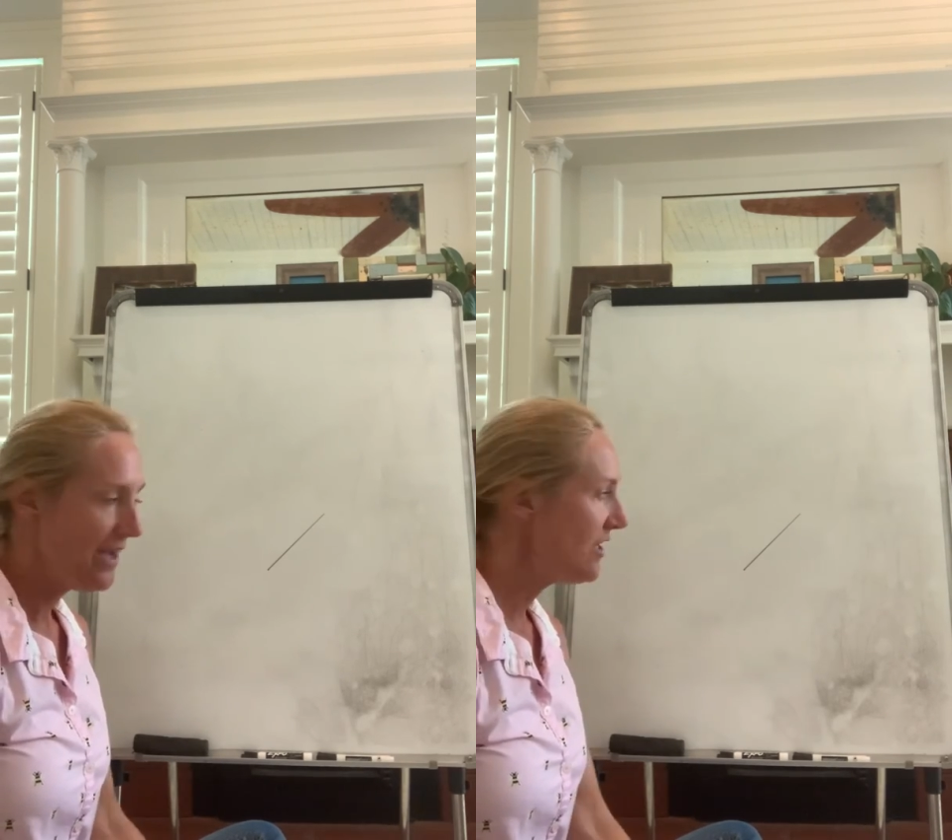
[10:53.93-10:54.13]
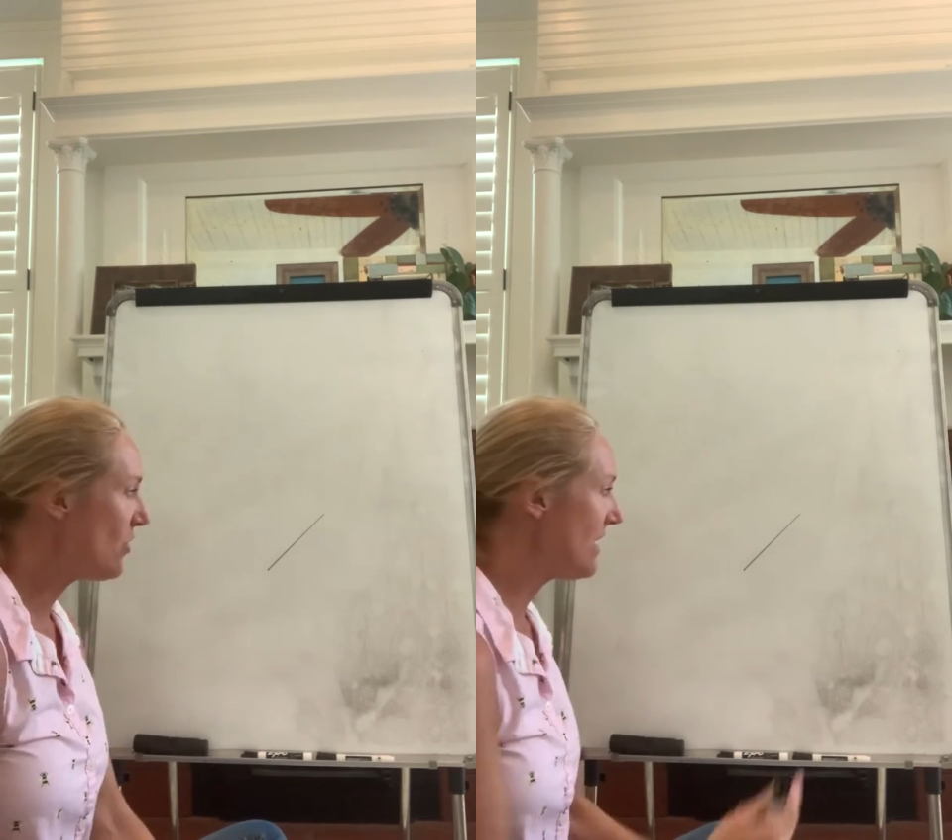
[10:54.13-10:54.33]

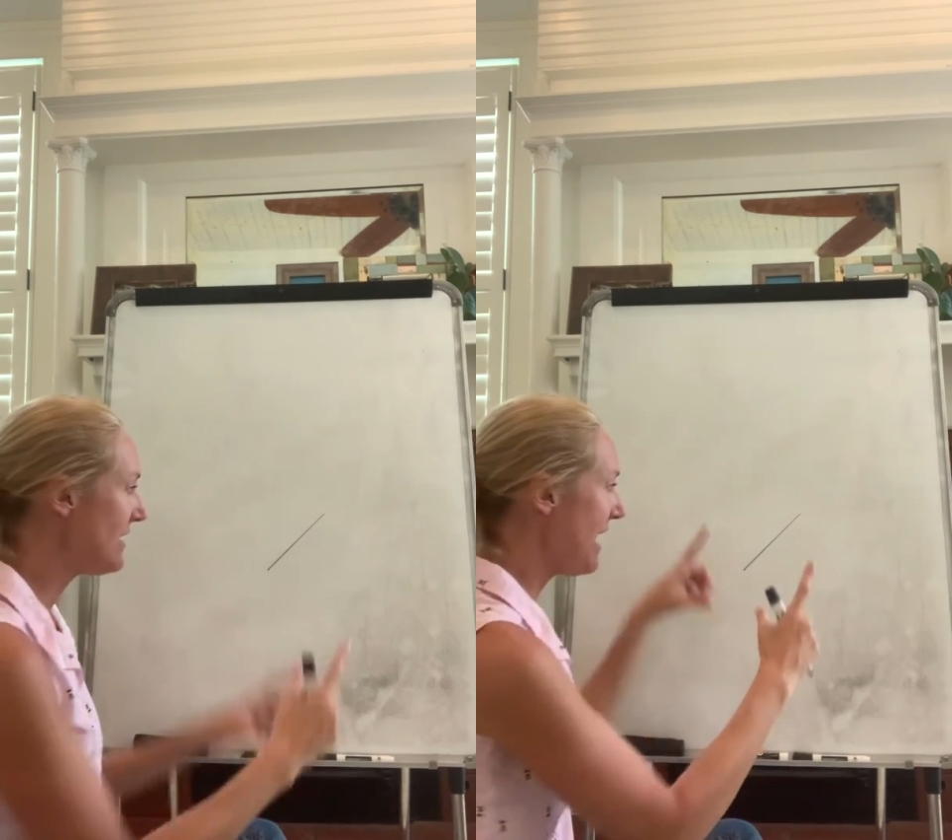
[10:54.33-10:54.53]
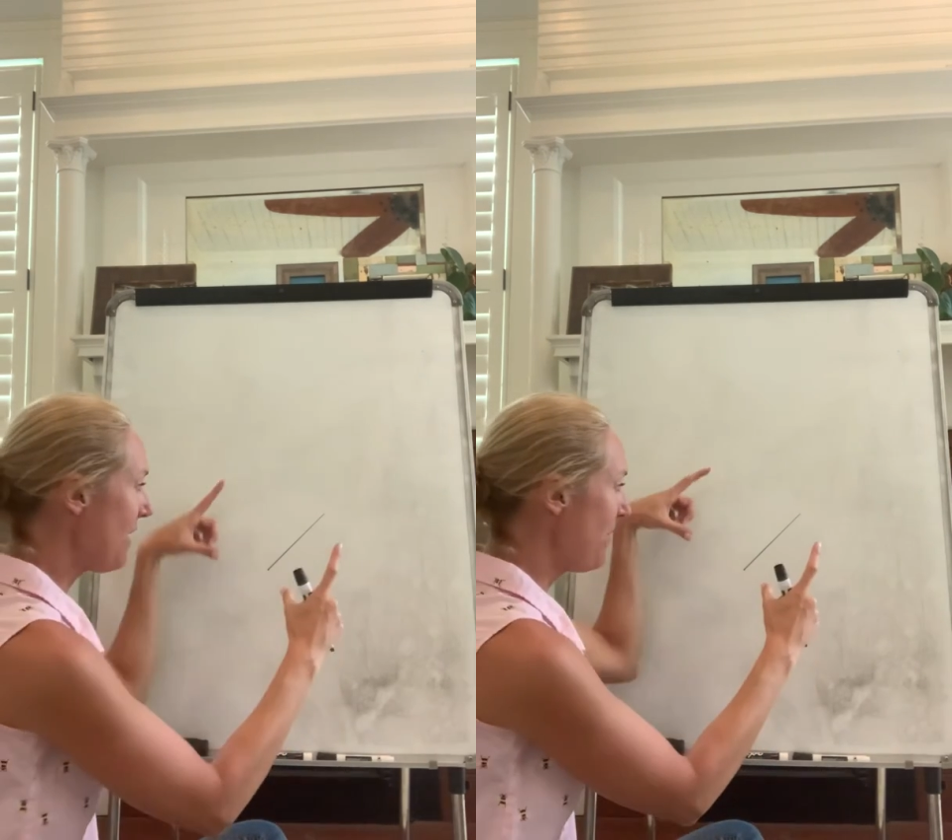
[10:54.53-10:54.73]
You can
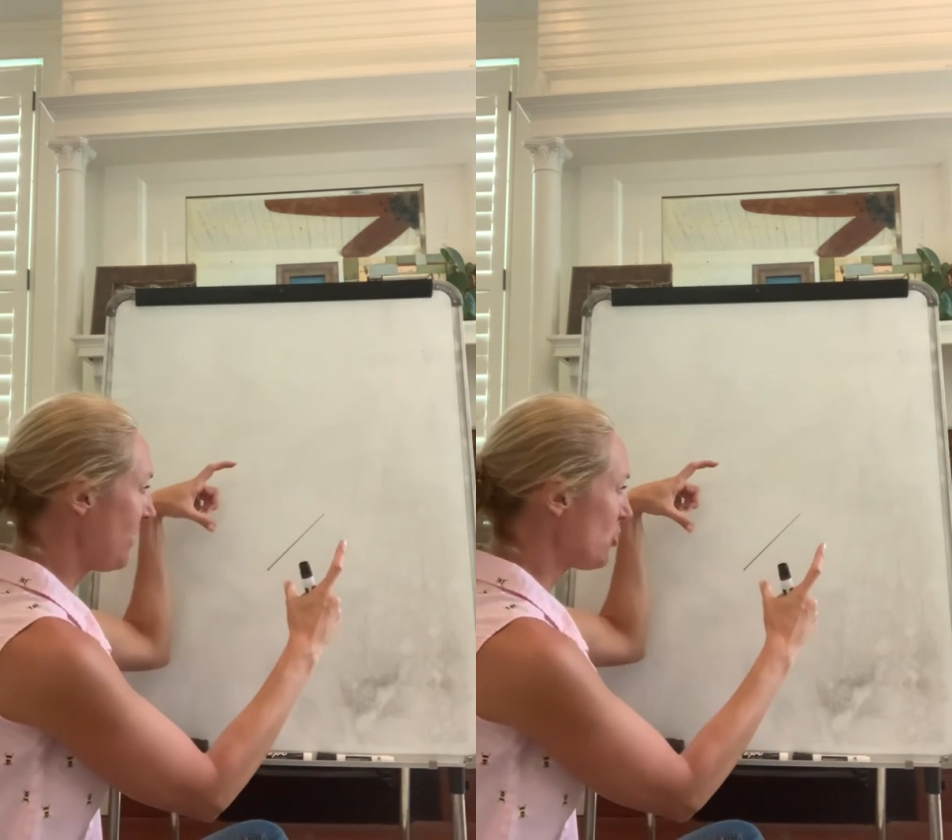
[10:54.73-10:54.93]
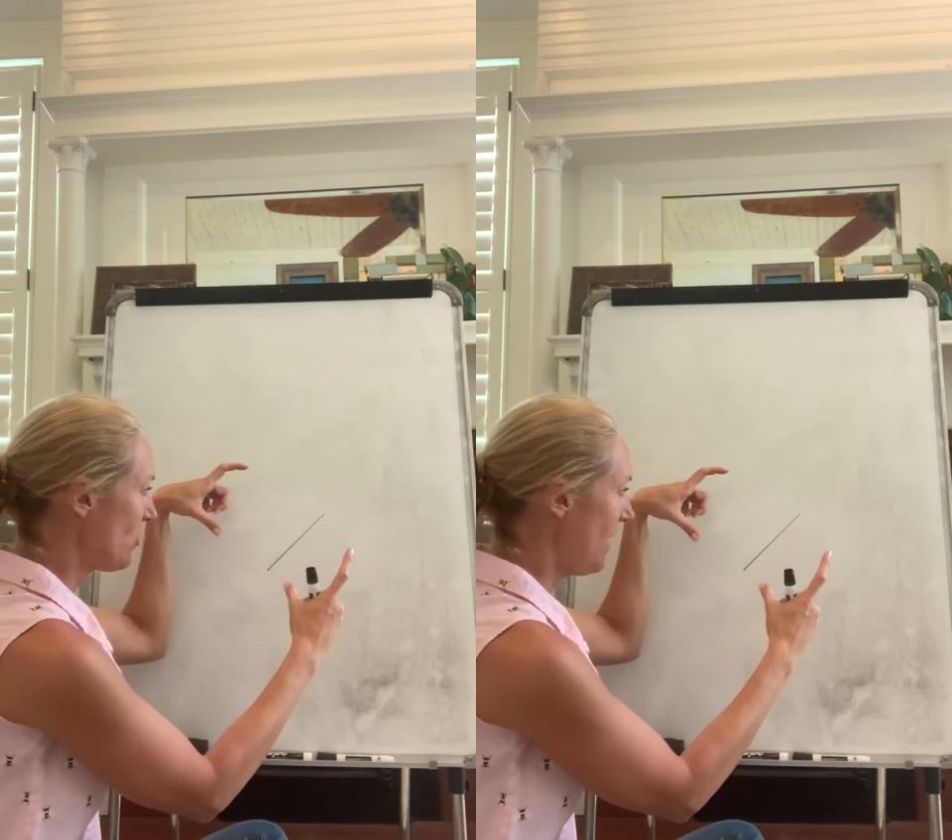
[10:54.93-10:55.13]
take a
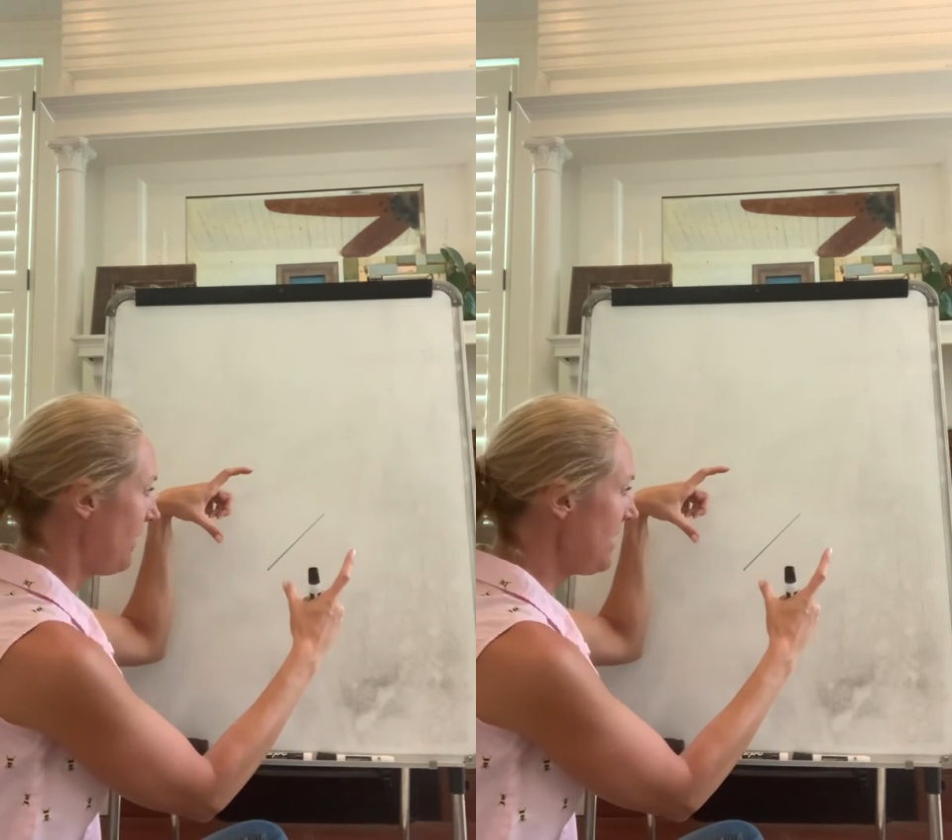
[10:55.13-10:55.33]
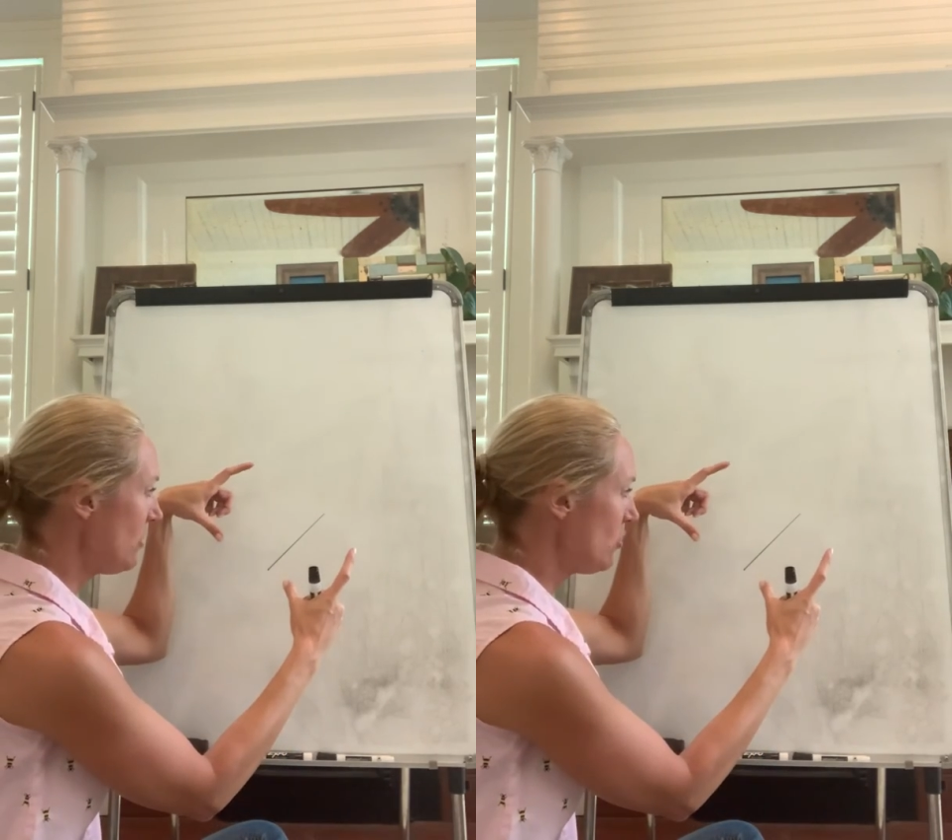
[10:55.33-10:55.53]
picture of
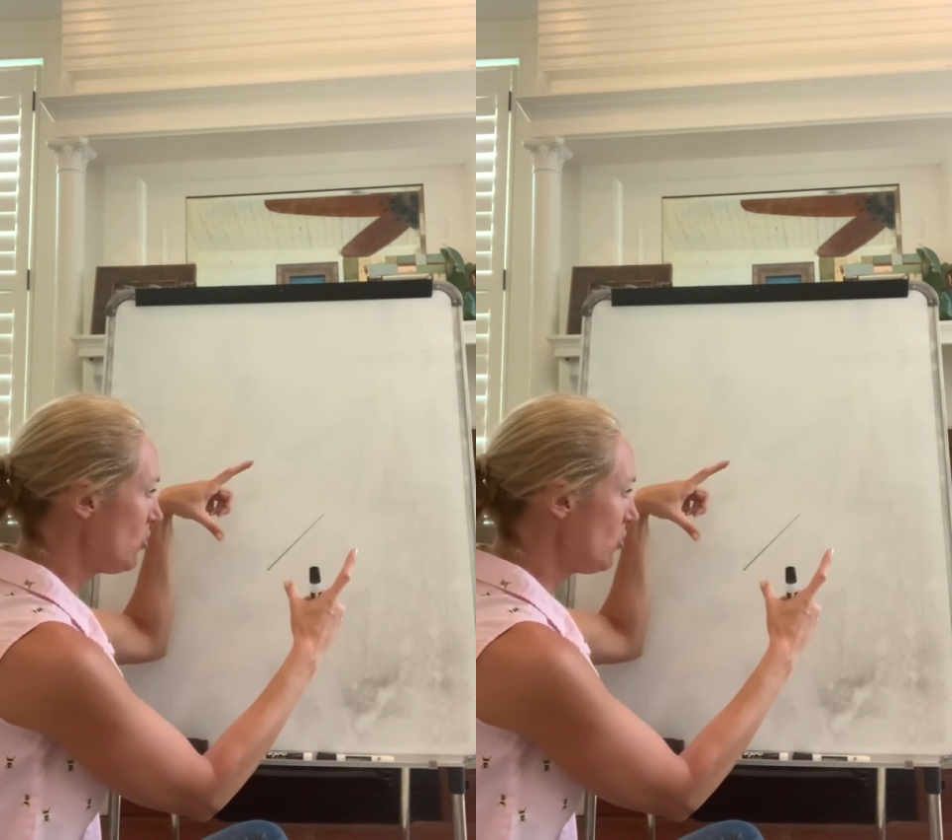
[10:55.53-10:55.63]
it,